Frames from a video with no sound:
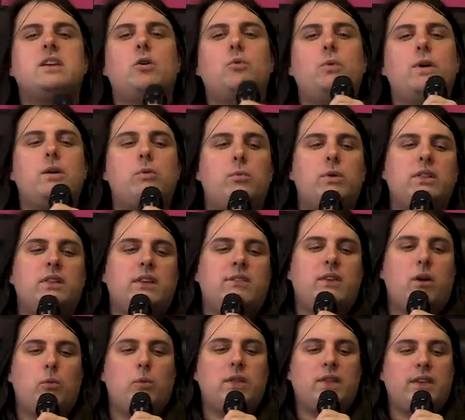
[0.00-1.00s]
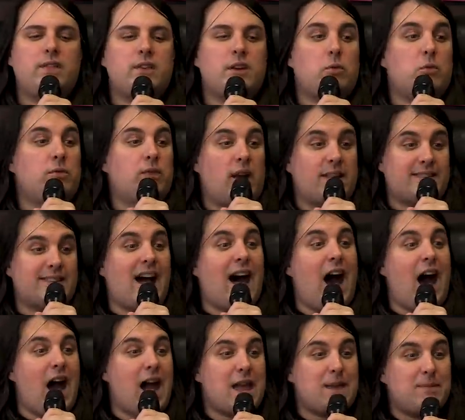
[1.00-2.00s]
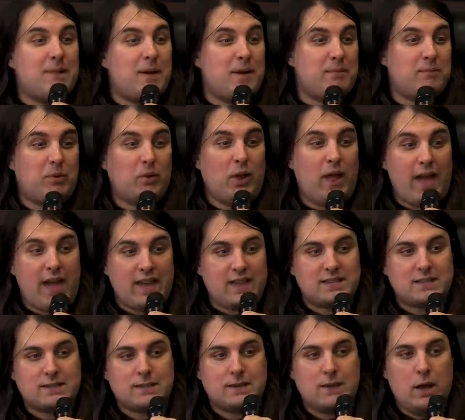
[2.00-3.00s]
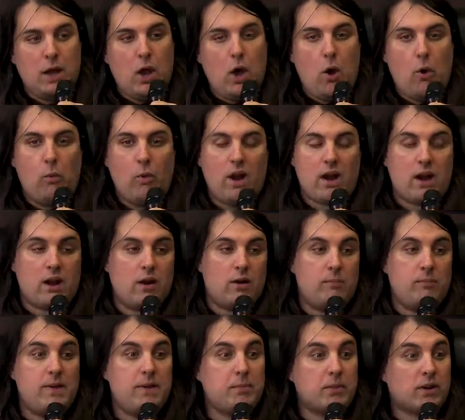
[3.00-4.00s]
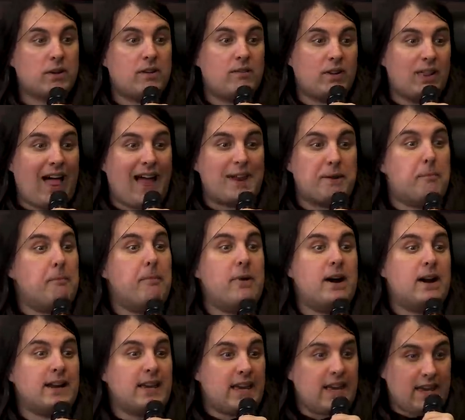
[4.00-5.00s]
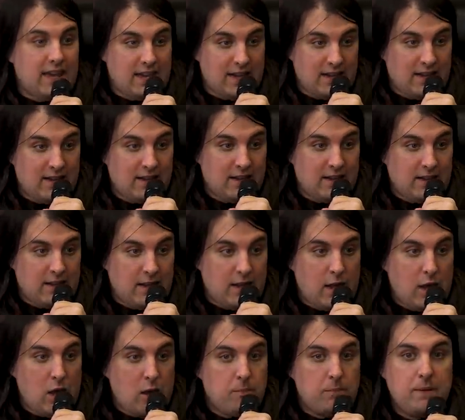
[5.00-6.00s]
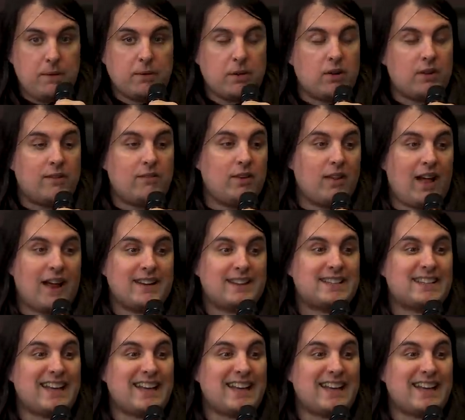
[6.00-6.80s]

you know, we we live we live in a, a time mm -hmm. and mm-hmm. place mm -hmm. where people don't have a lot of money, mm -hmm. people don't have a lot